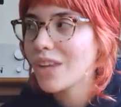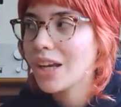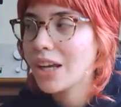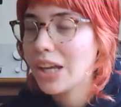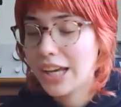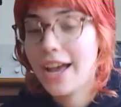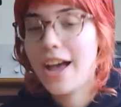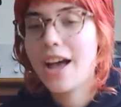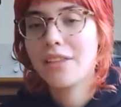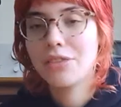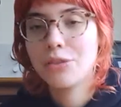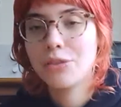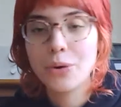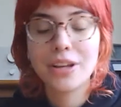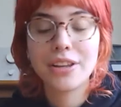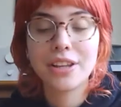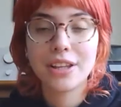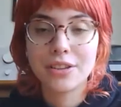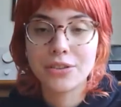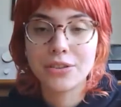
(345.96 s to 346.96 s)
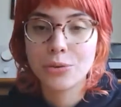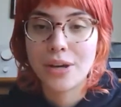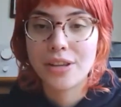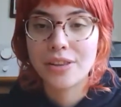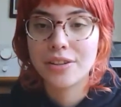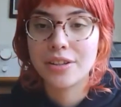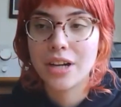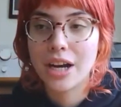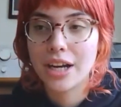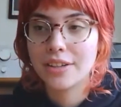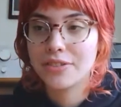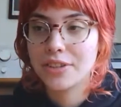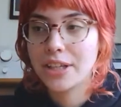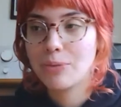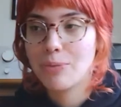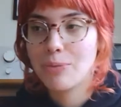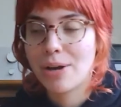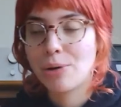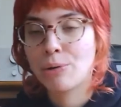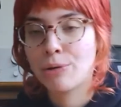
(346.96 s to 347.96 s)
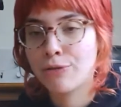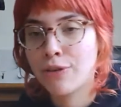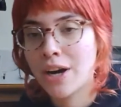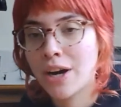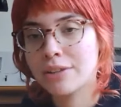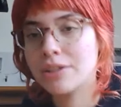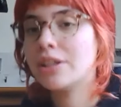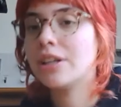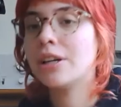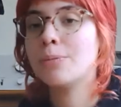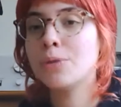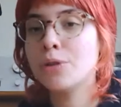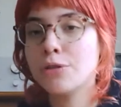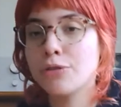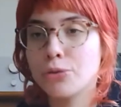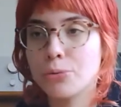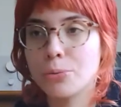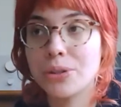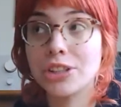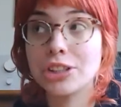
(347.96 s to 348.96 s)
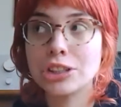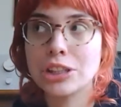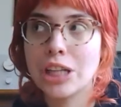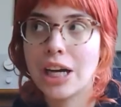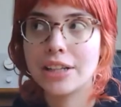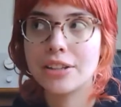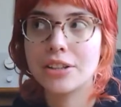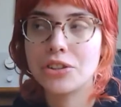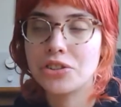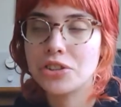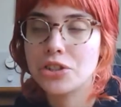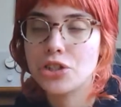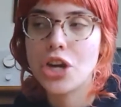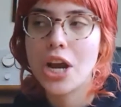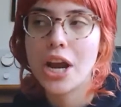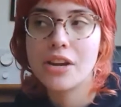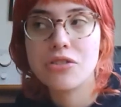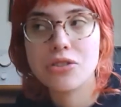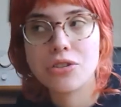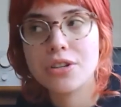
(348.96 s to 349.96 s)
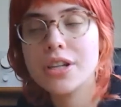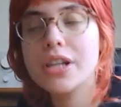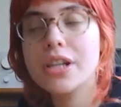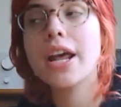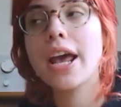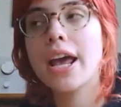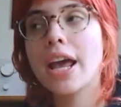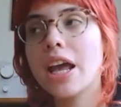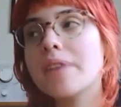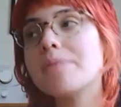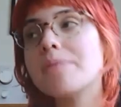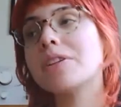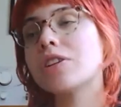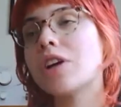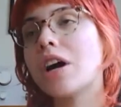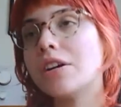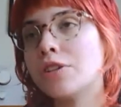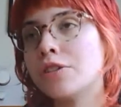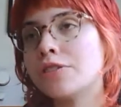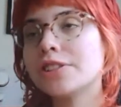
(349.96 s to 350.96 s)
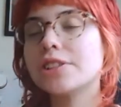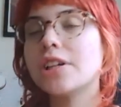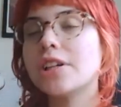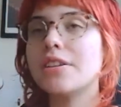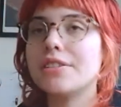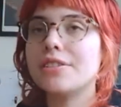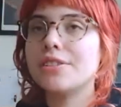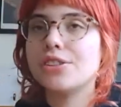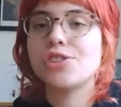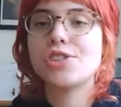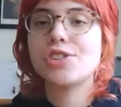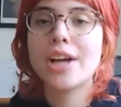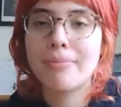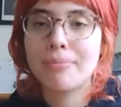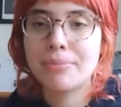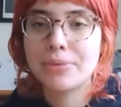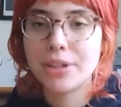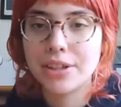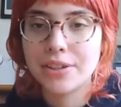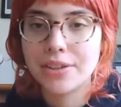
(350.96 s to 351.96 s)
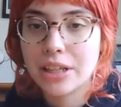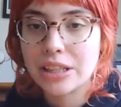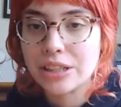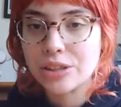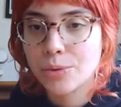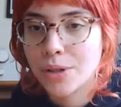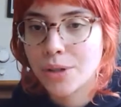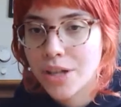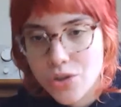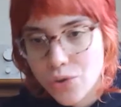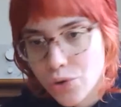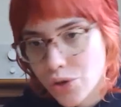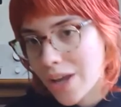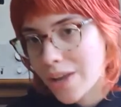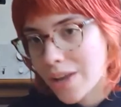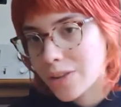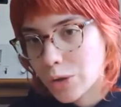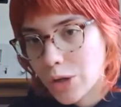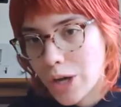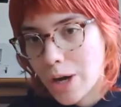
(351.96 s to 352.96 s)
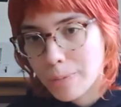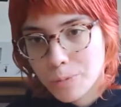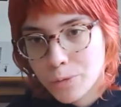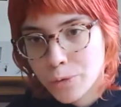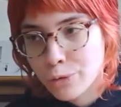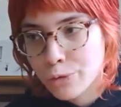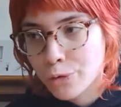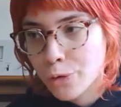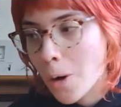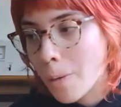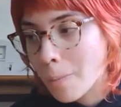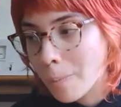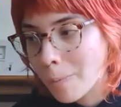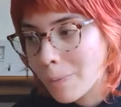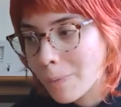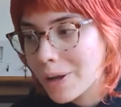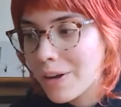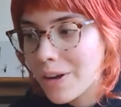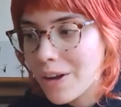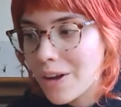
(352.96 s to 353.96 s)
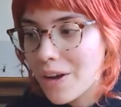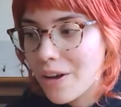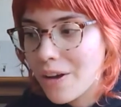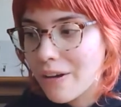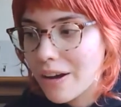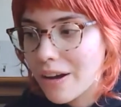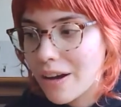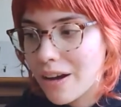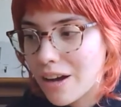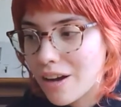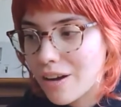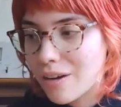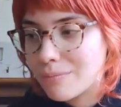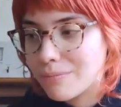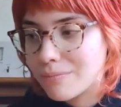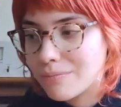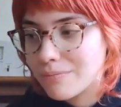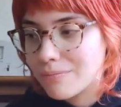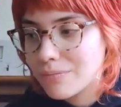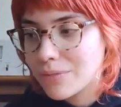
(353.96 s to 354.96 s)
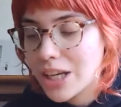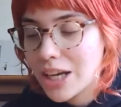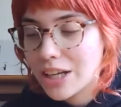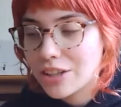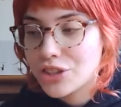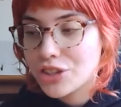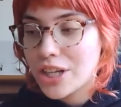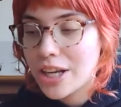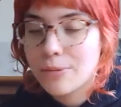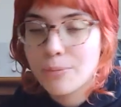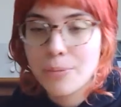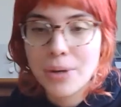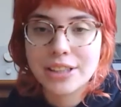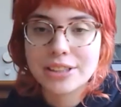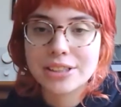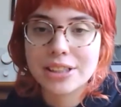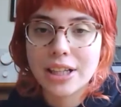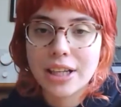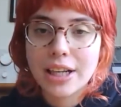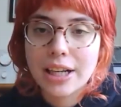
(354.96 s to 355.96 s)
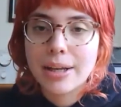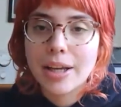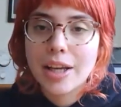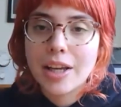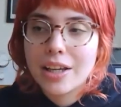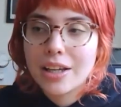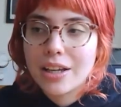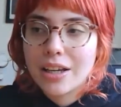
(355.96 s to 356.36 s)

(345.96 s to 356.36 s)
in 2019, when we finally moved, we decided to change the name and kind of start a new chapter, and that's where GENN comes from. GENN basically,